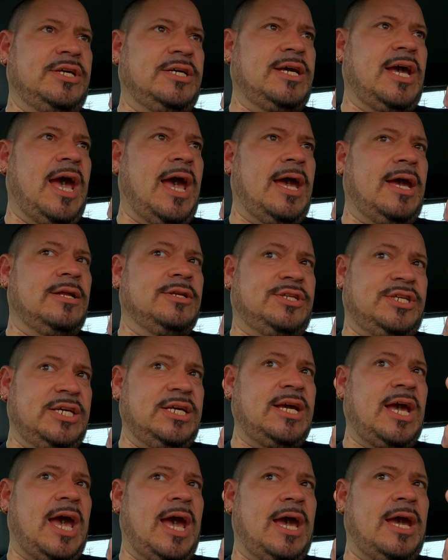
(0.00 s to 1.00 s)
DA,
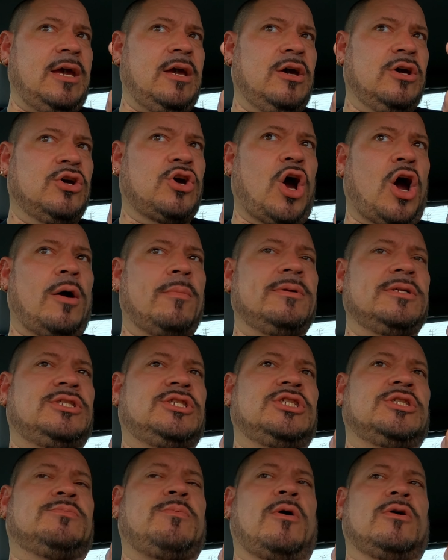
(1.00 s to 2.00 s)
DA
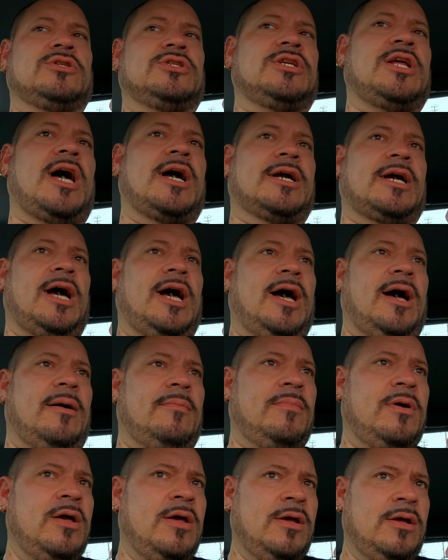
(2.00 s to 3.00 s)

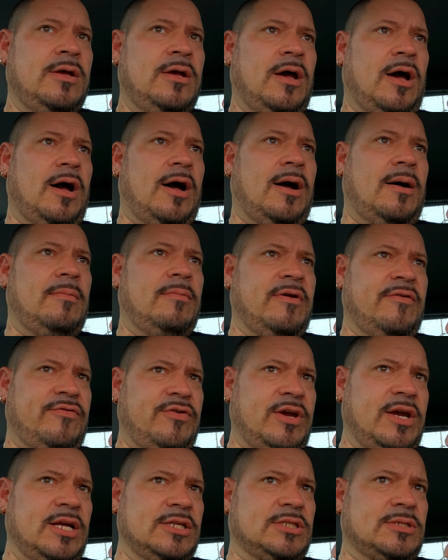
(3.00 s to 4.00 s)
garbagedisposal.com. Uh, um, if
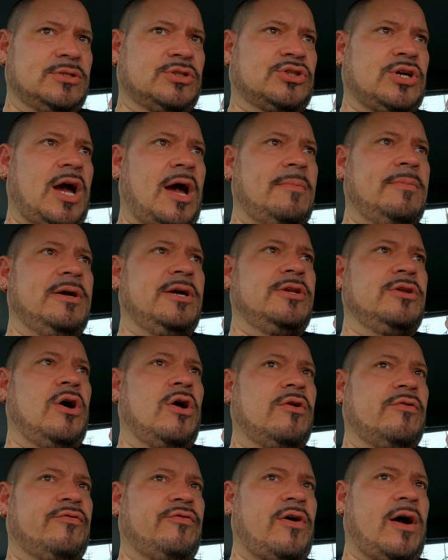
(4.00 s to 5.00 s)
you hit subscribe and hit
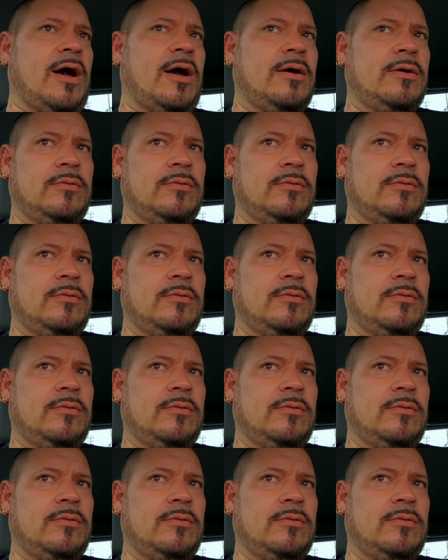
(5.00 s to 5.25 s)
notify.